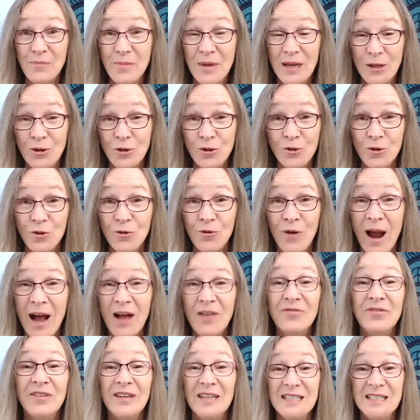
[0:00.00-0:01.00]
me
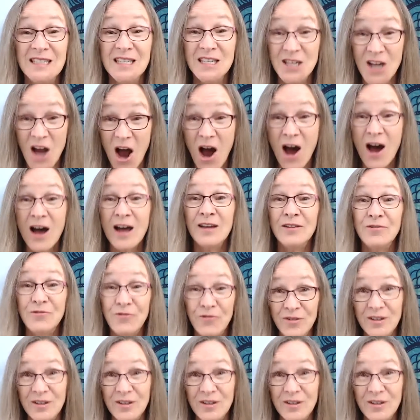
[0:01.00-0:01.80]
throughout these non